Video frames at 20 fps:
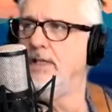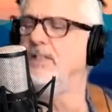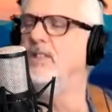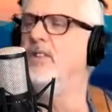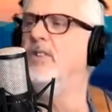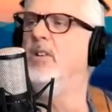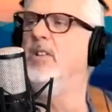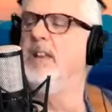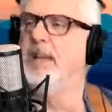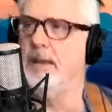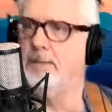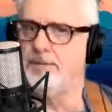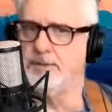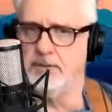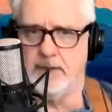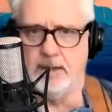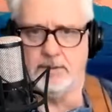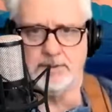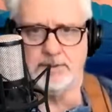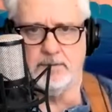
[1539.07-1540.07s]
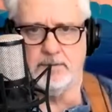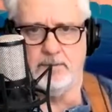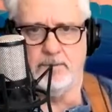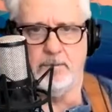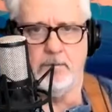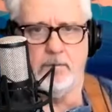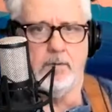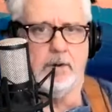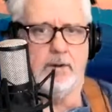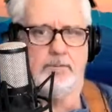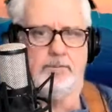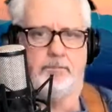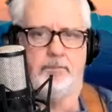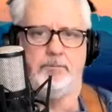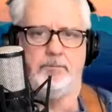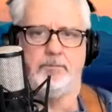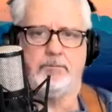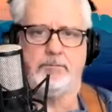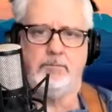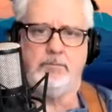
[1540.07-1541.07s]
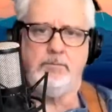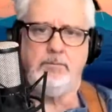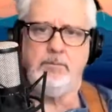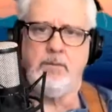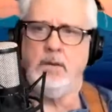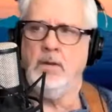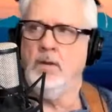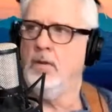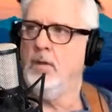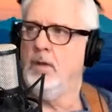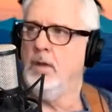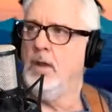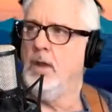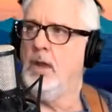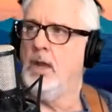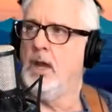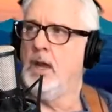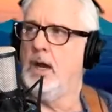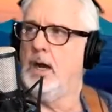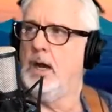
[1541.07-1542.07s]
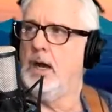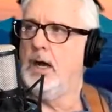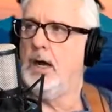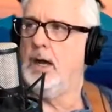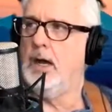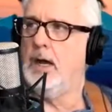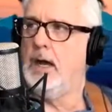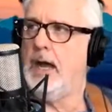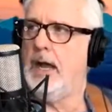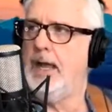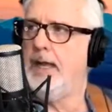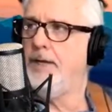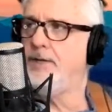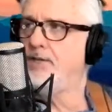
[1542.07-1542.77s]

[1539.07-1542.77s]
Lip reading: early episode 4. I had